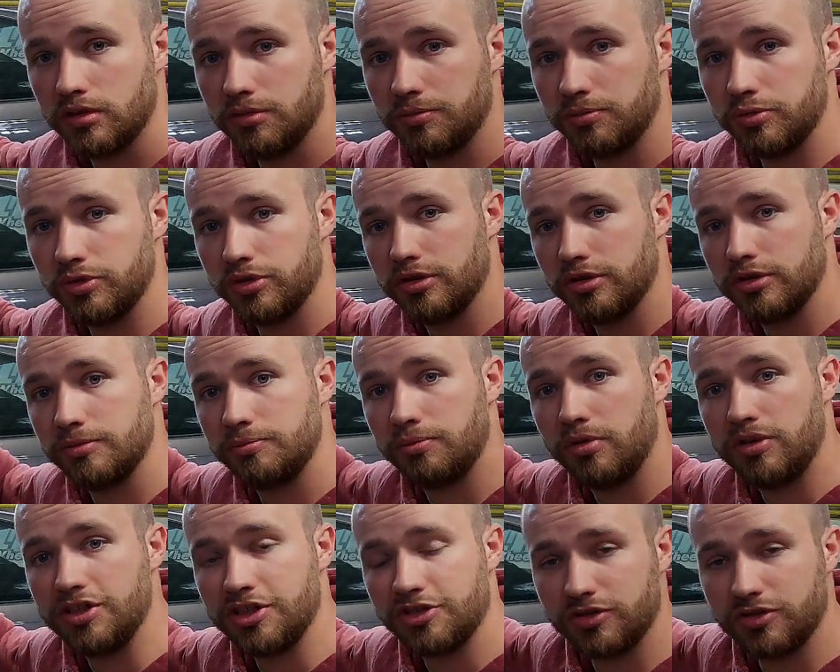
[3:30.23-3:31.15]
put a
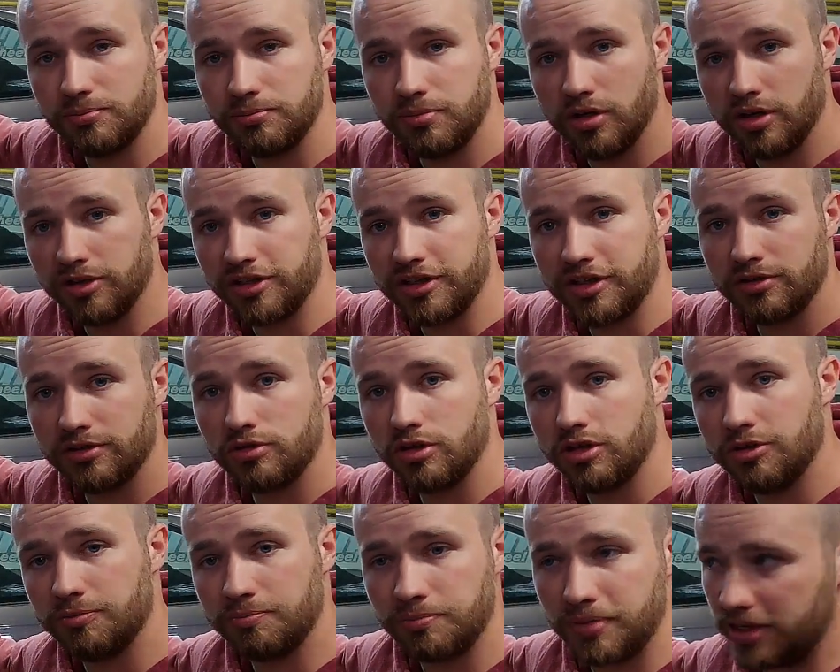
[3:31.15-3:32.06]
polyester bung in it,
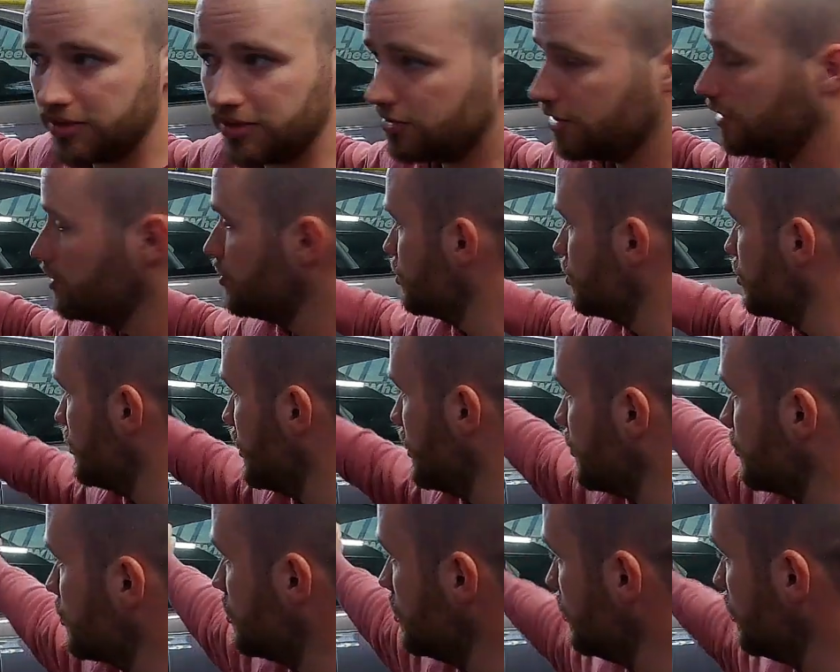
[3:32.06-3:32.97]
got it painted, so
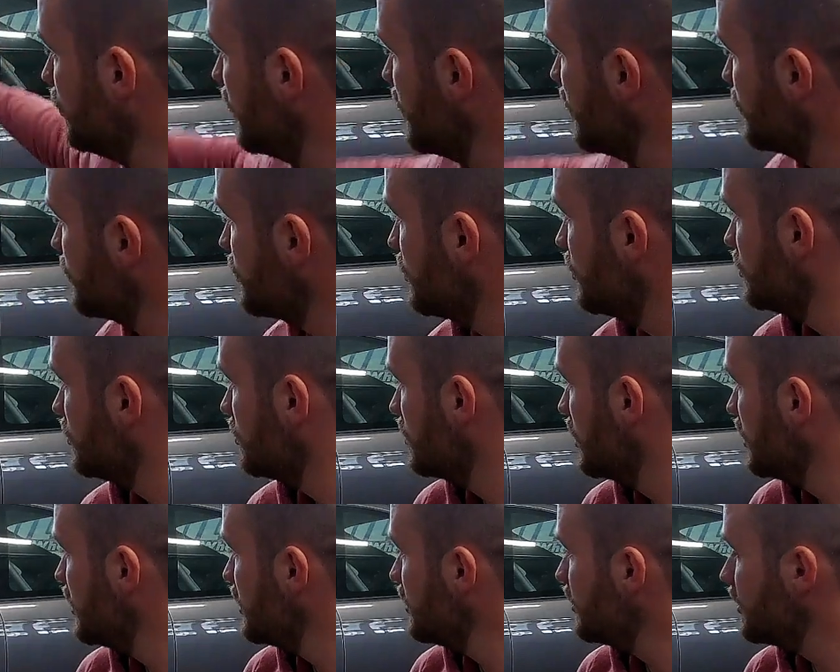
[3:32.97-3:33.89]
that's all nice and
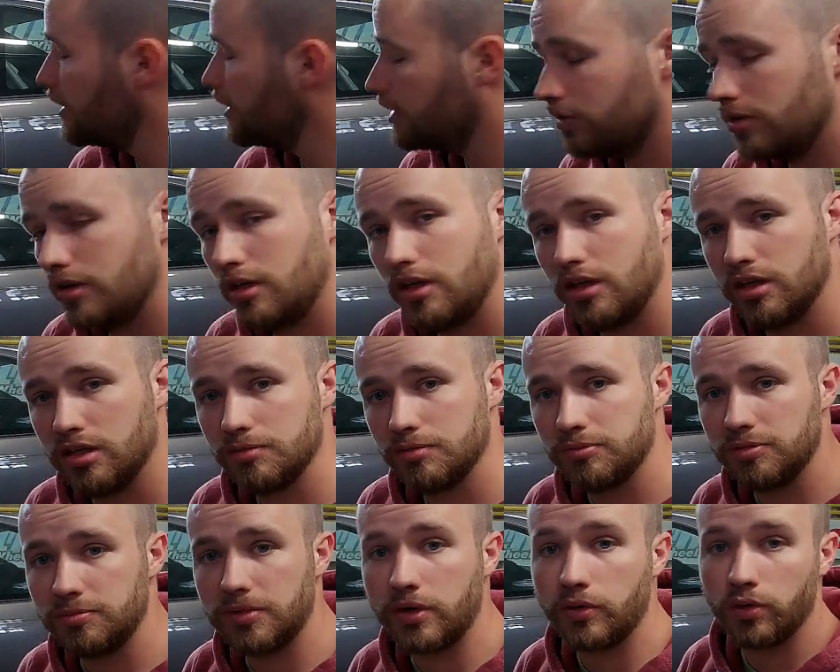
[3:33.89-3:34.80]
clean now.
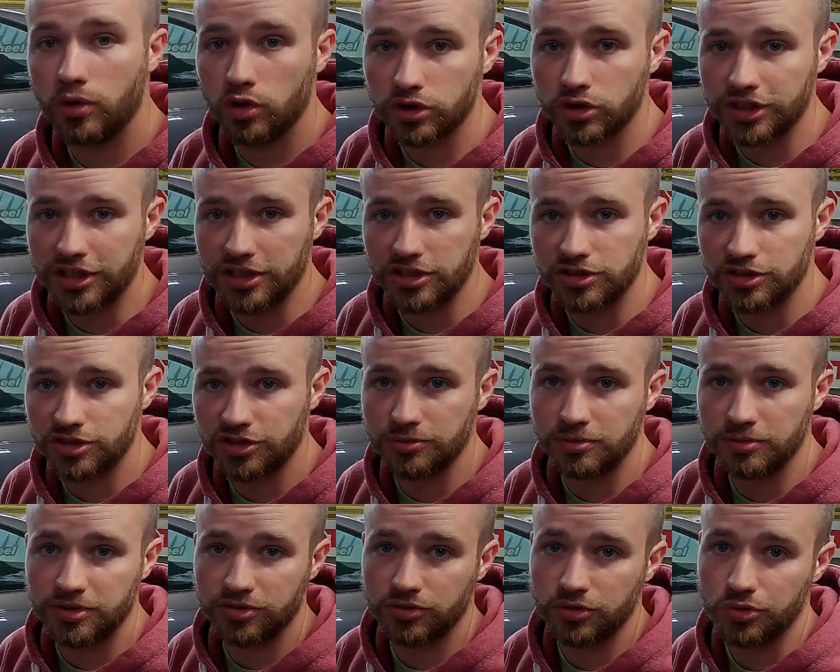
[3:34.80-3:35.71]
But my roll cage is a
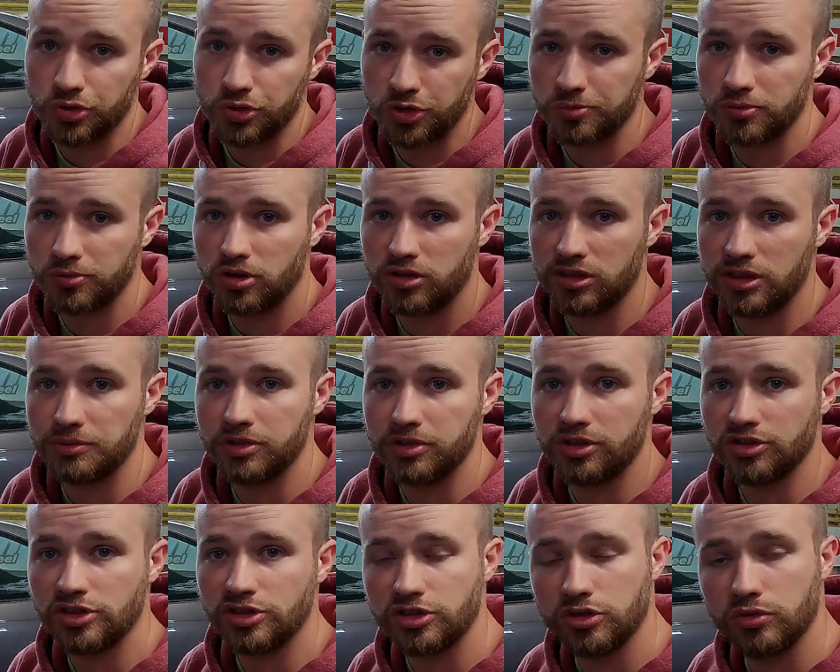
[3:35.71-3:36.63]
little bit too small now
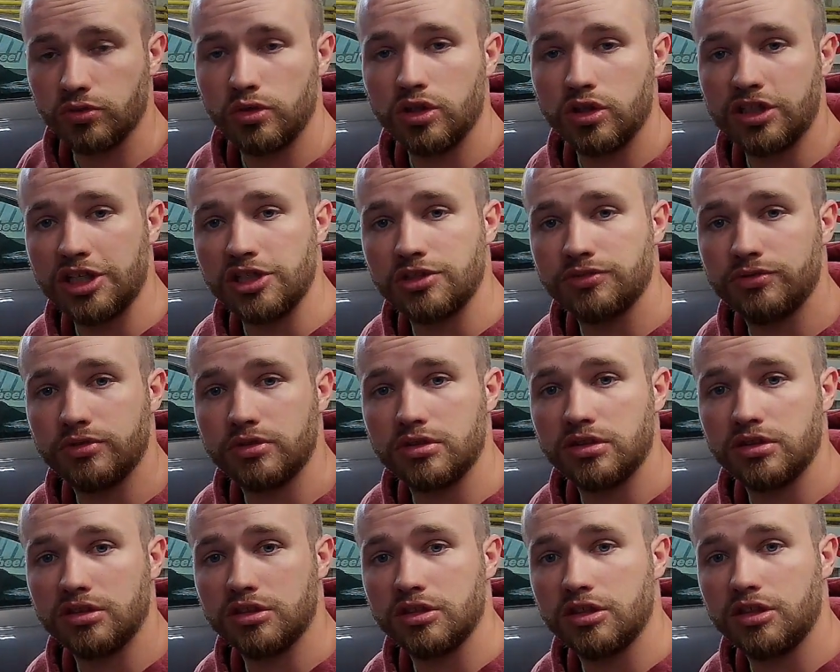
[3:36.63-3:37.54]
because it's a roll cage for
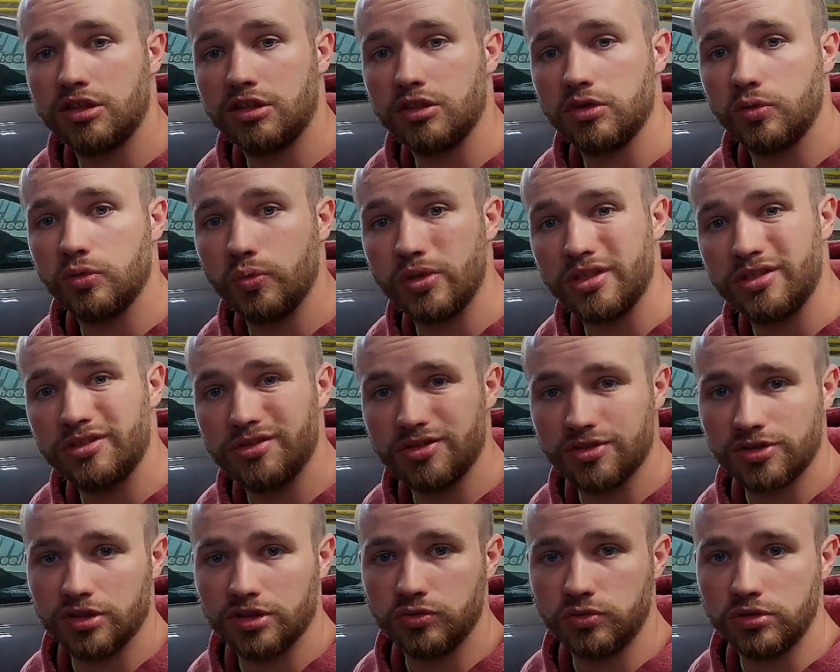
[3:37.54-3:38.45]
a car with a
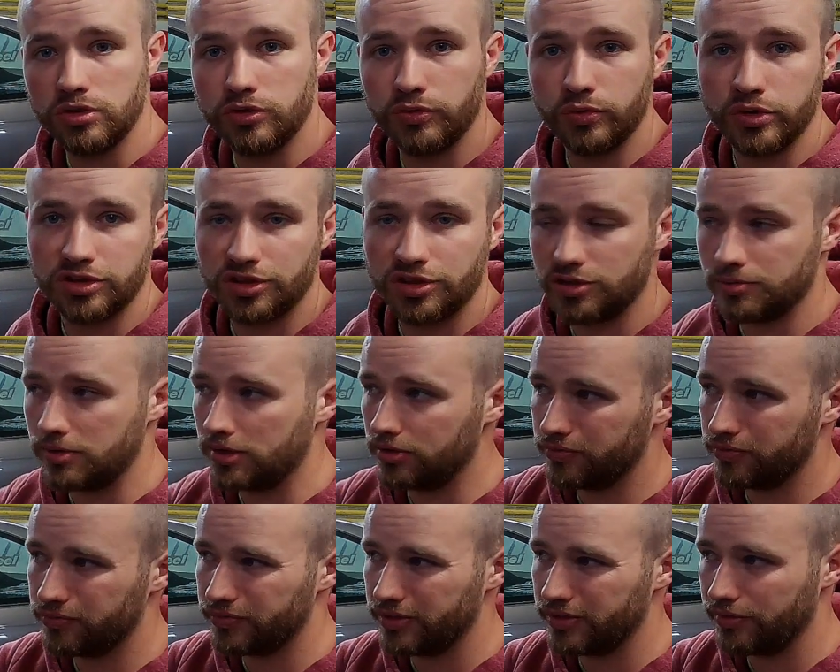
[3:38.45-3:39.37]
sunroof, which is
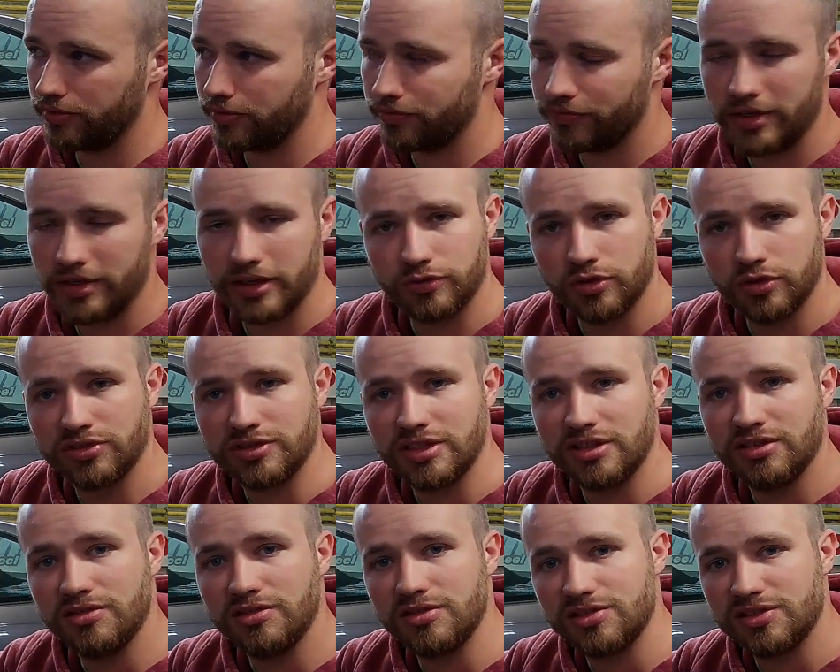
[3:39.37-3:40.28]
about 5 to
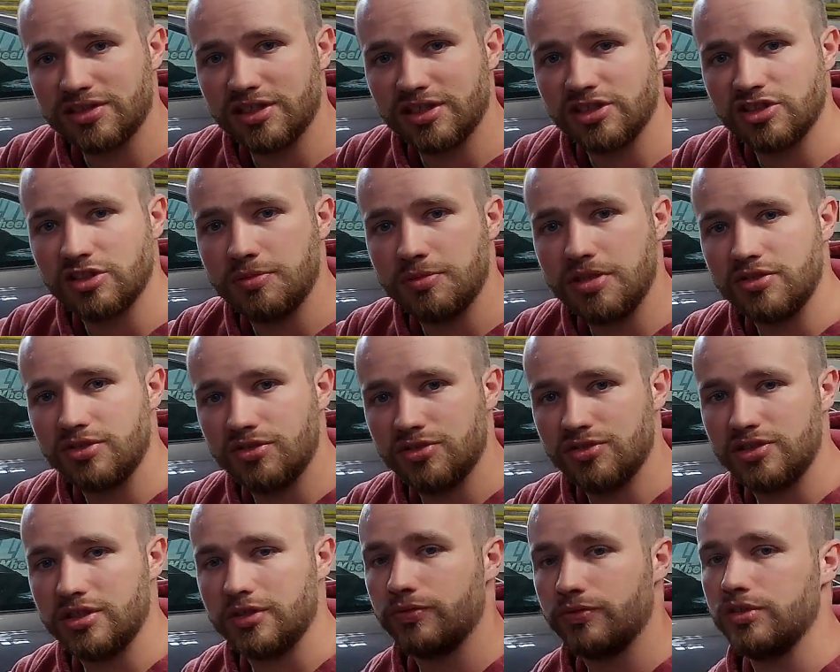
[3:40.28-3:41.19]
10 centimeters
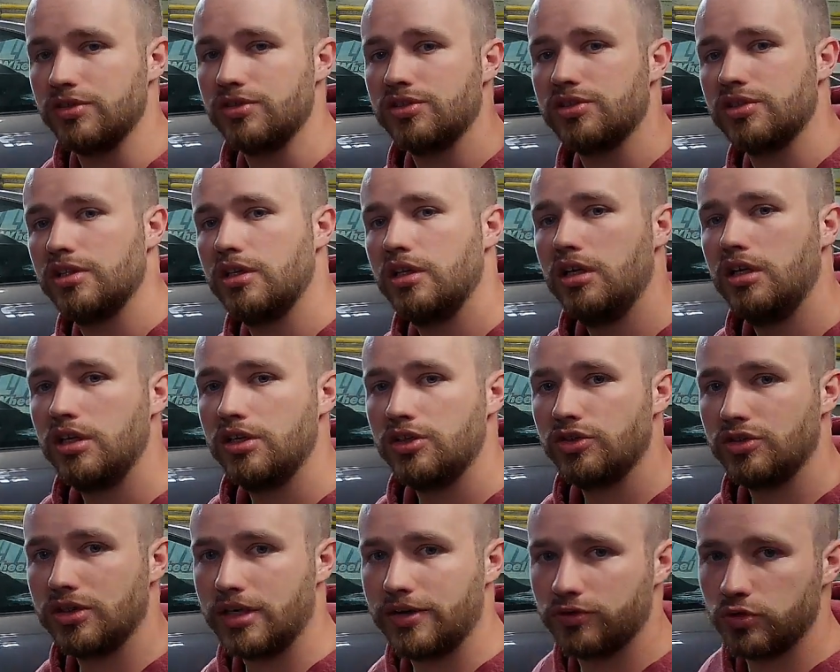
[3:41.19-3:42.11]
difference.
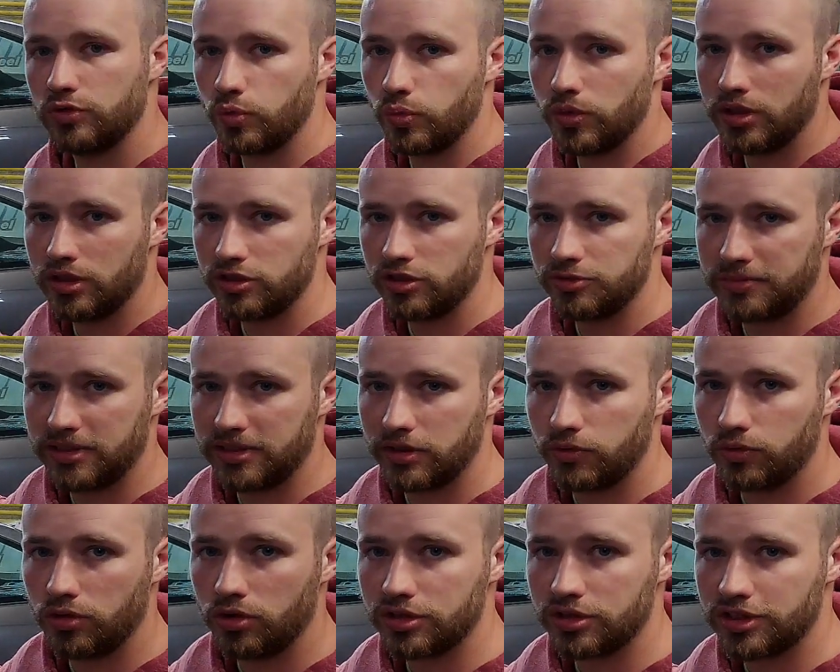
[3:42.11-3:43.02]
So I have to weld my
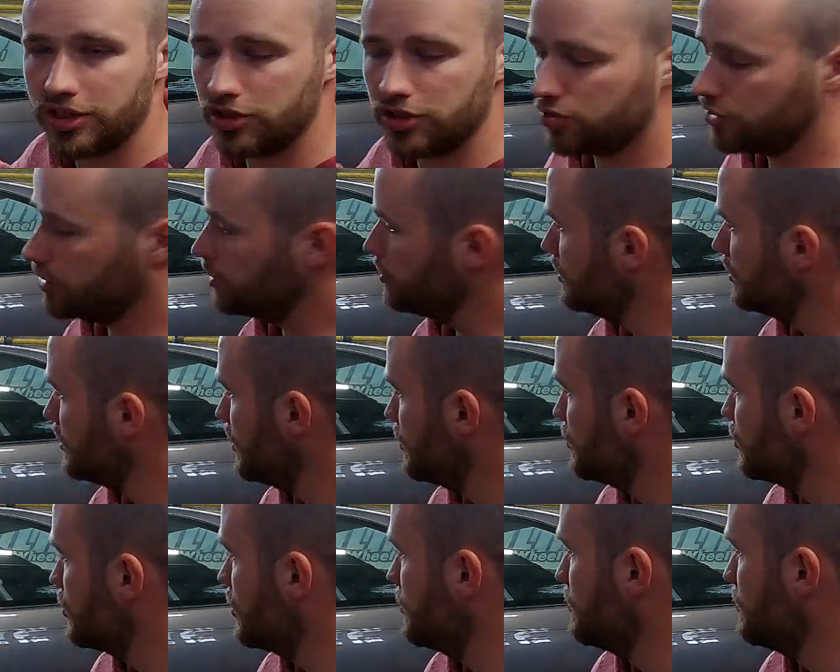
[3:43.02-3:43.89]
roll cage so it gets up